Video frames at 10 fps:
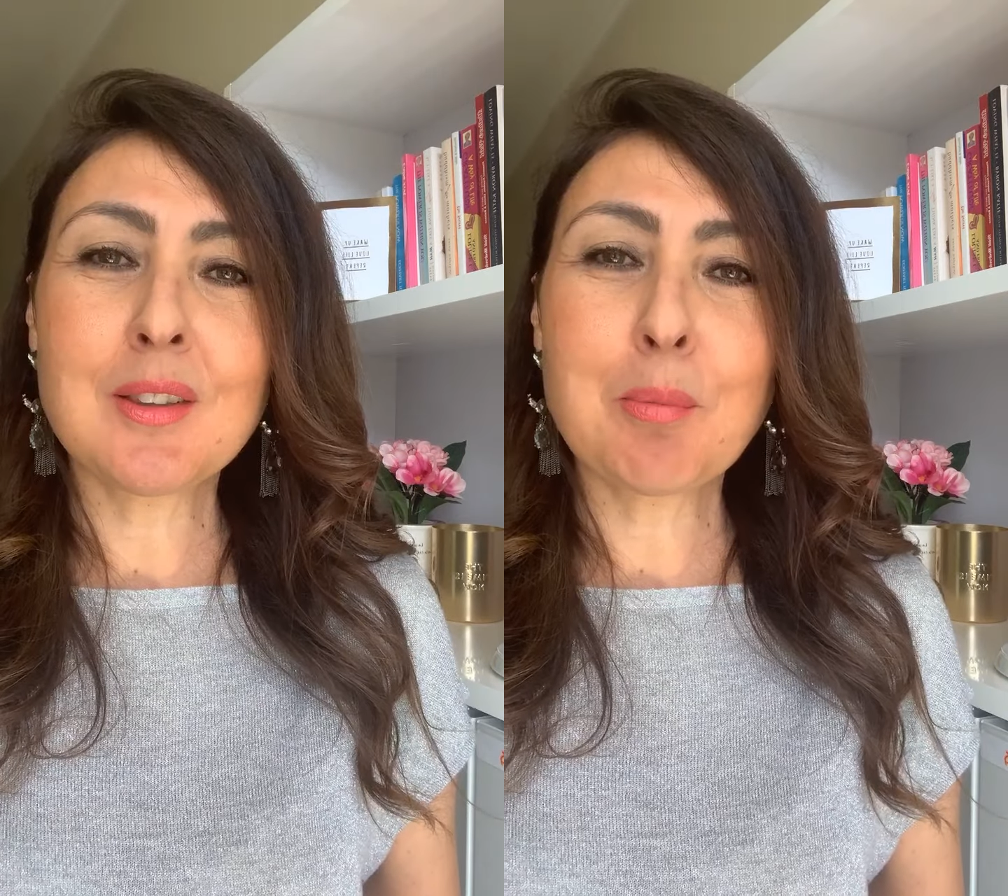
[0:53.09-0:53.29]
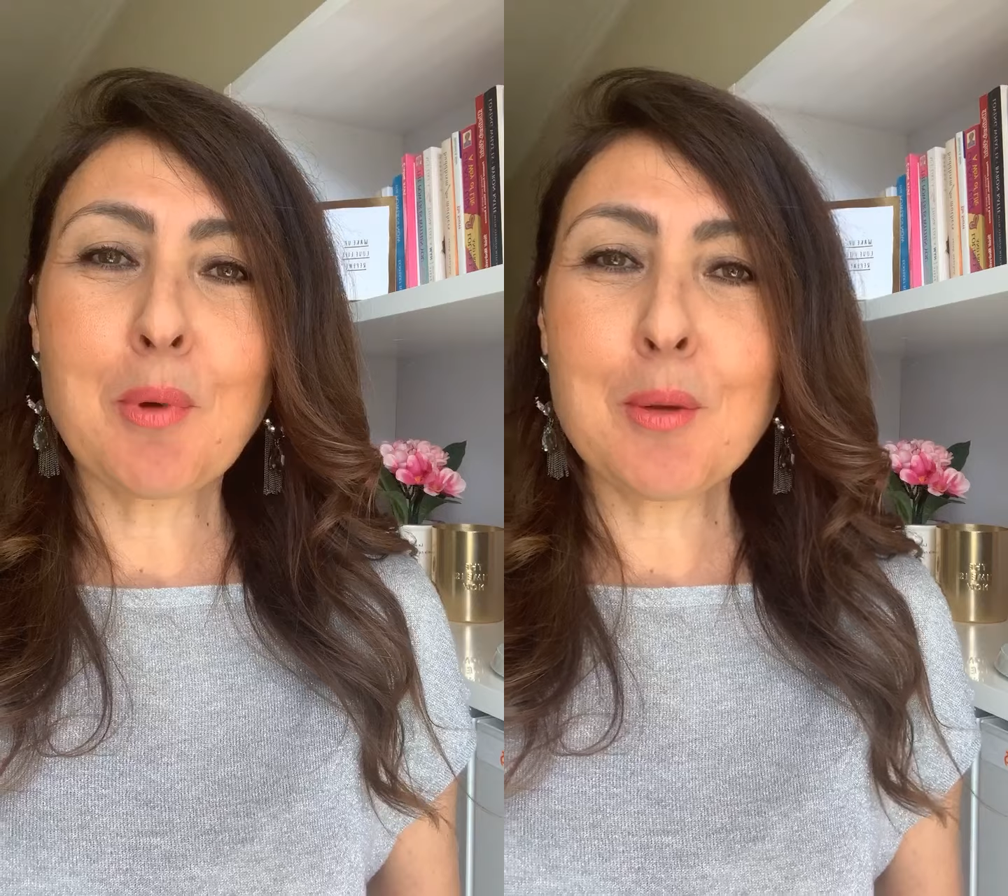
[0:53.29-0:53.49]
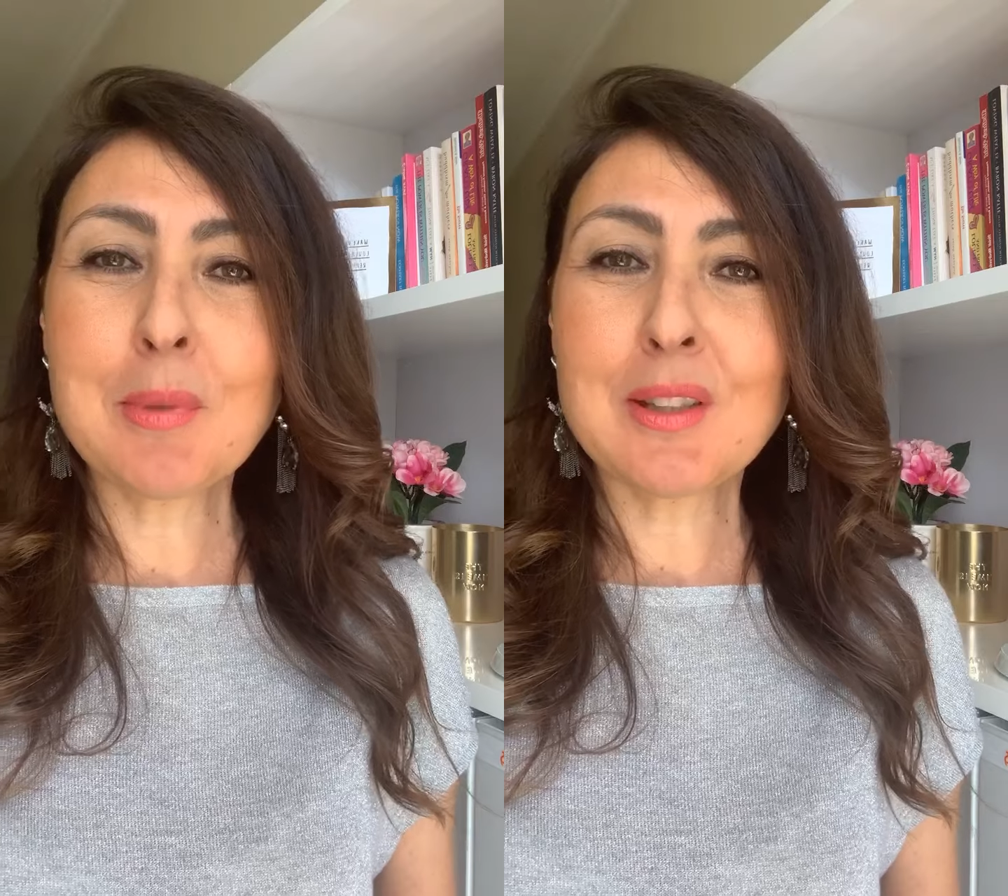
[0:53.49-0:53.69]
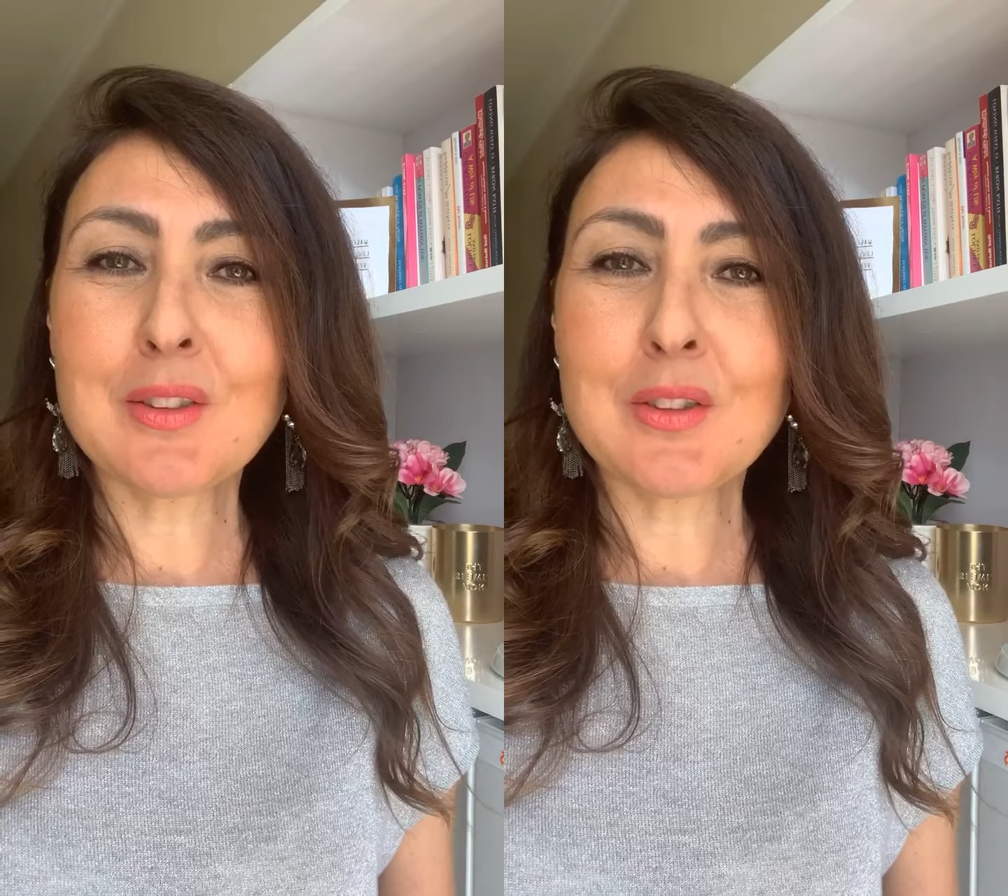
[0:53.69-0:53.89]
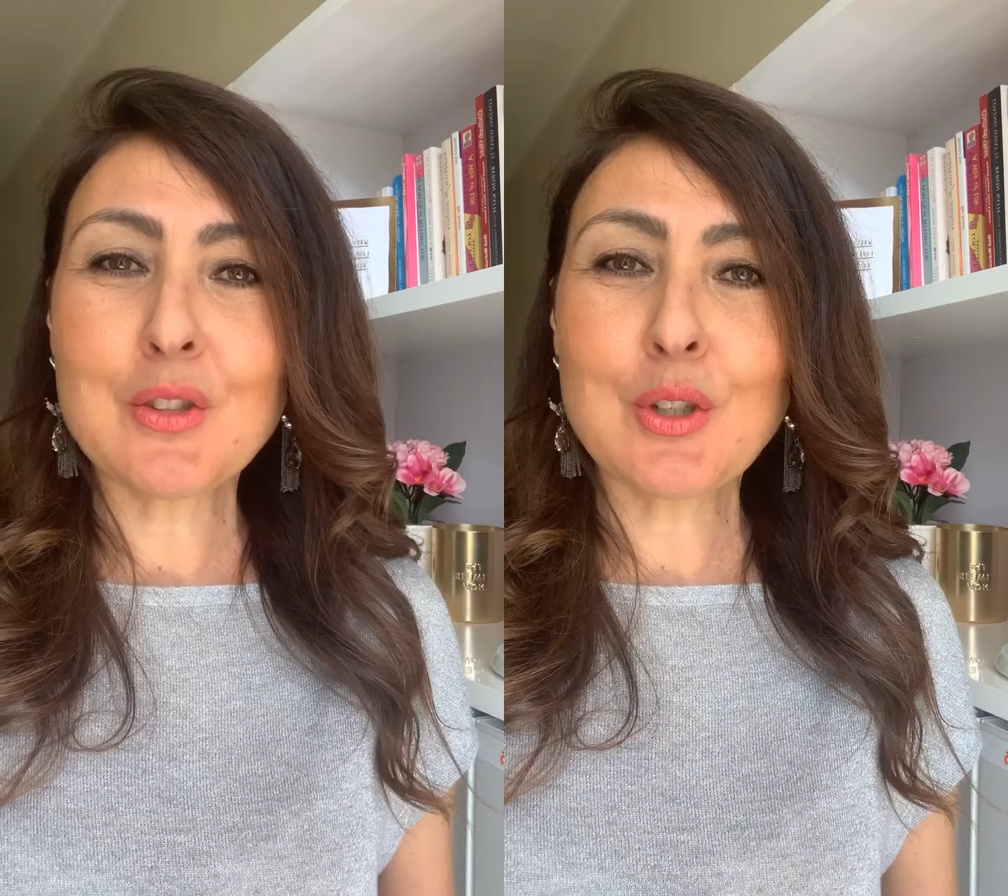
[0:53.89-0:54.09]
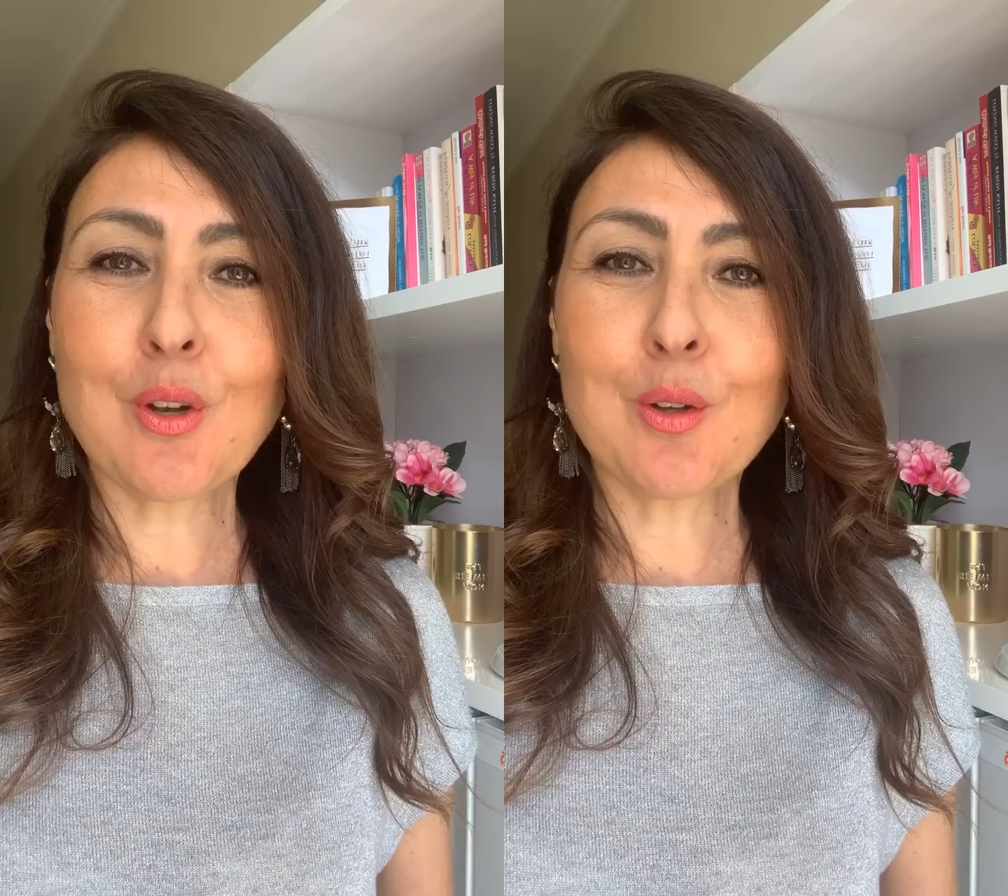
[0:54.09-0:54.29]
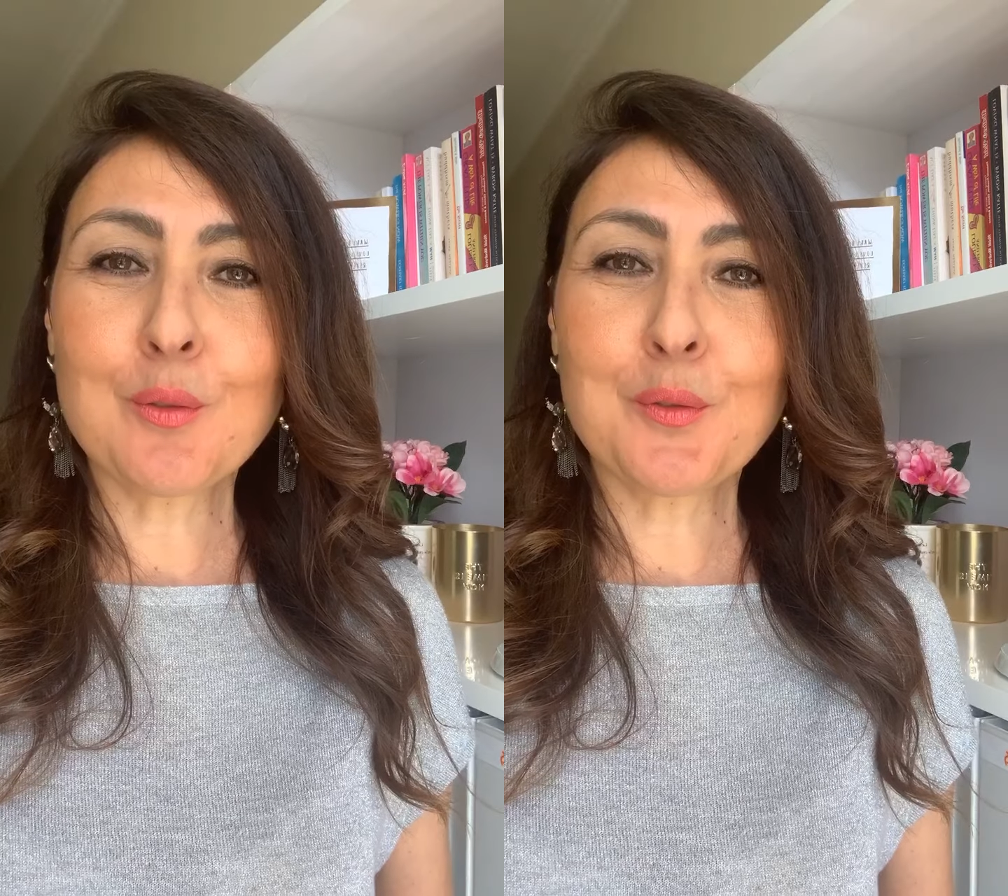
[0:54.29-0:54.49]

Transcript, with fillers: the moment that the child